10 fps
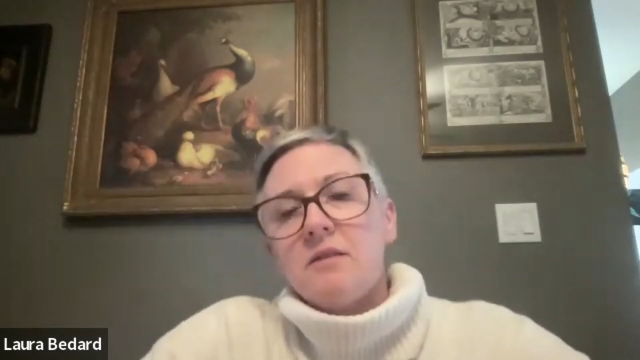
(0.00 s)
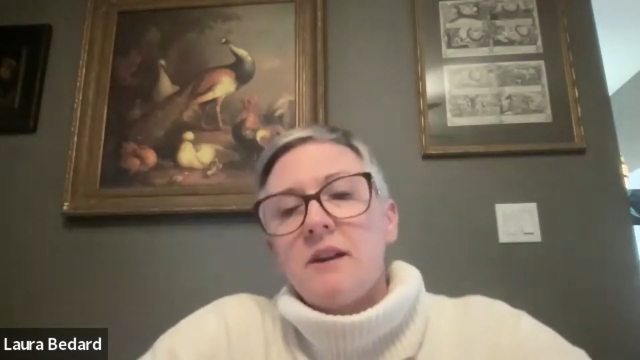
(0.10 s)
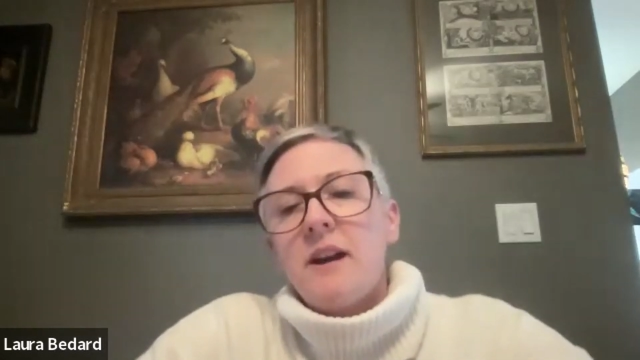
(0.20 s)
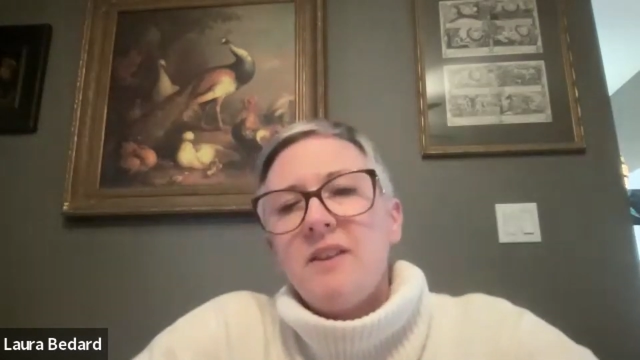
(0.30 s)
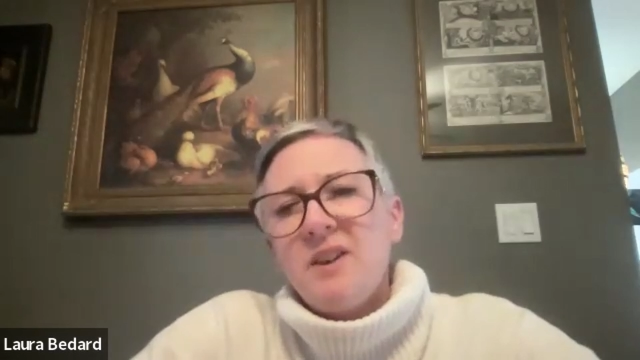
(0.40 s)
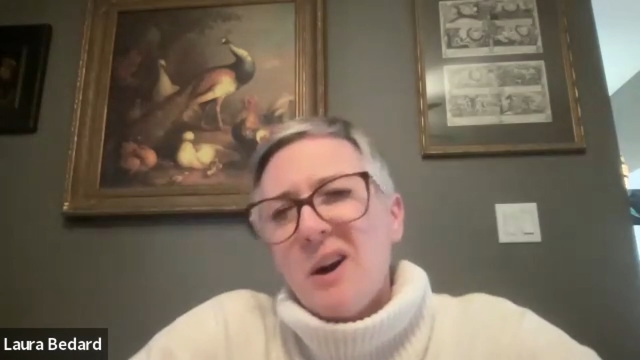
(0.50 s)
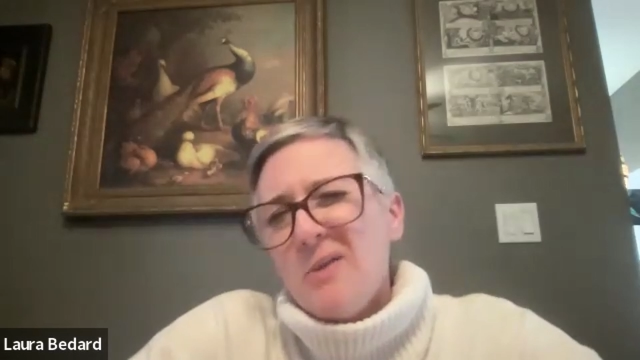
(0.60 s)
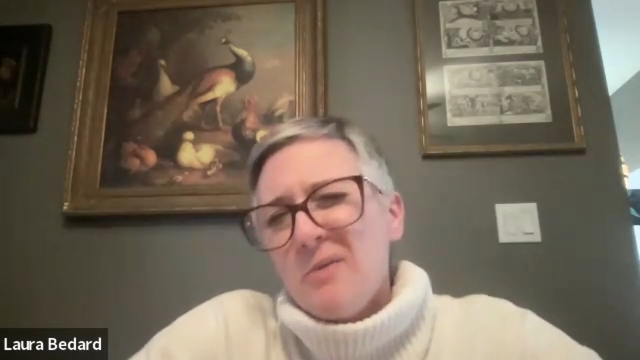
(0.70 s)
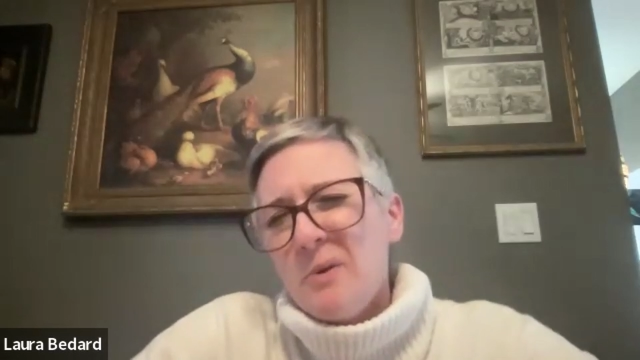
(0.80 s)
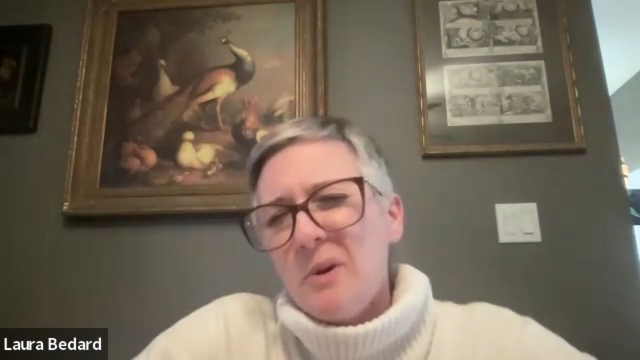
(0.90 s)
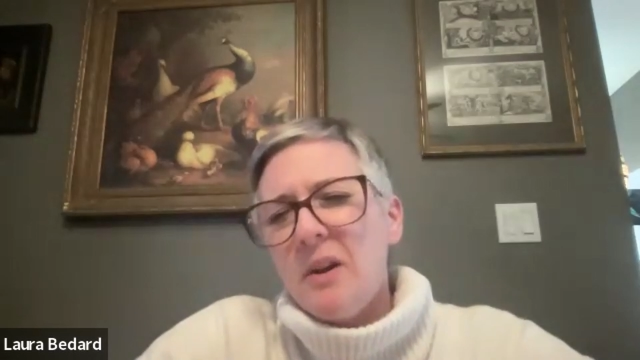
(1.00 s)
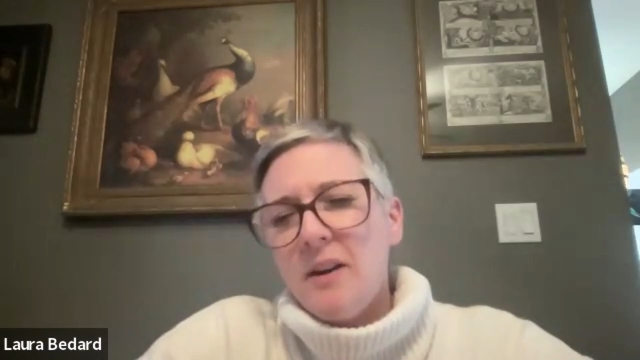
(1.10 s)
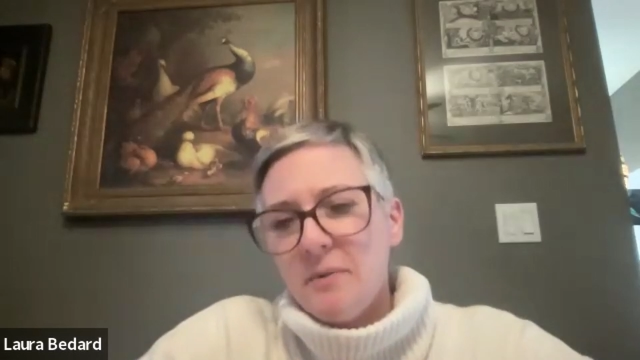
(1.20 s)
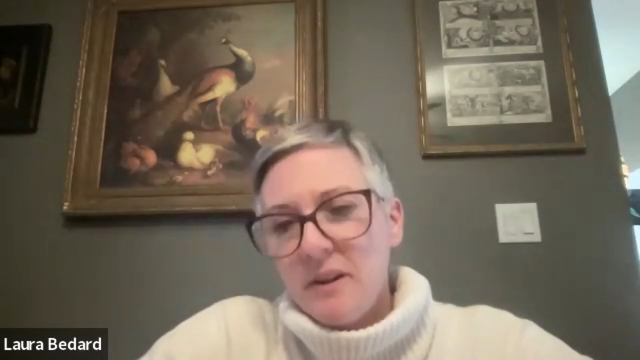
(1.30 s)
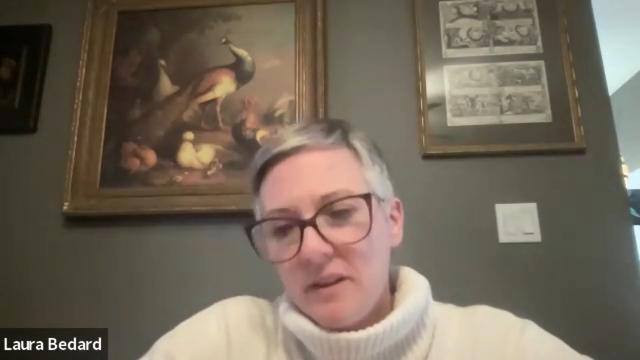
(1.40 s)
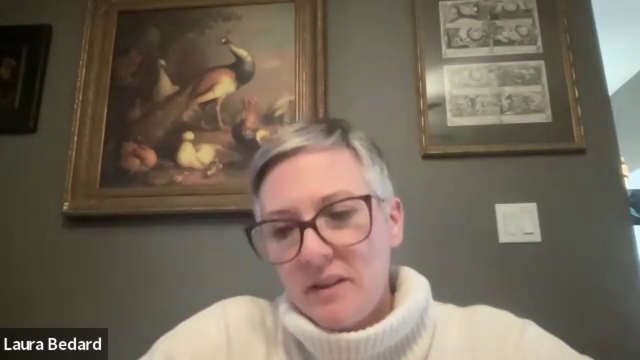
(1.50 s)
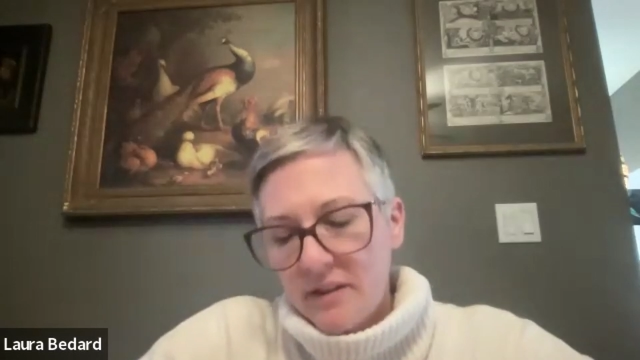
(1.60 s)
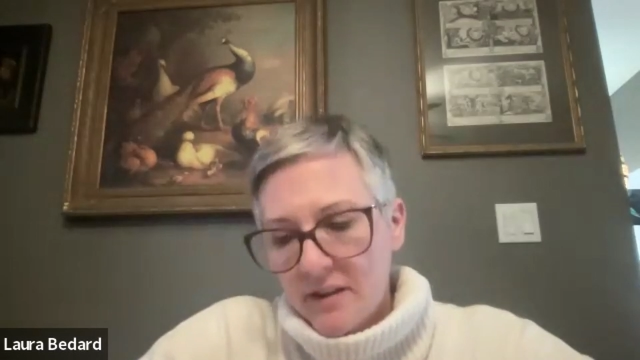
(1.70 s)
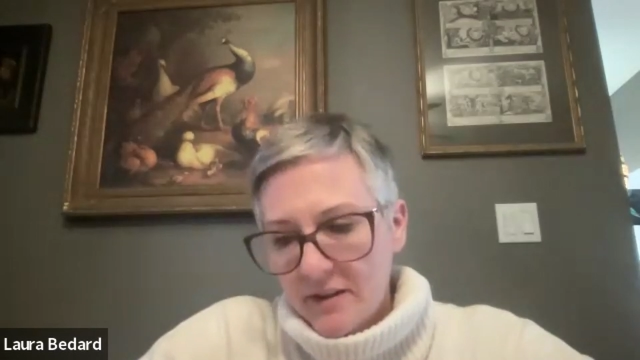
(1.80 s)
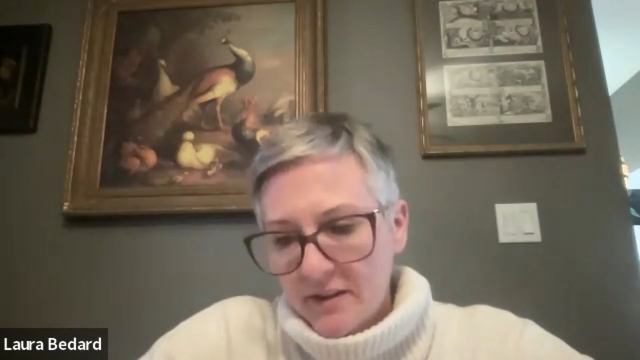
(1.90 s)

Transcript: had gone through a lot with,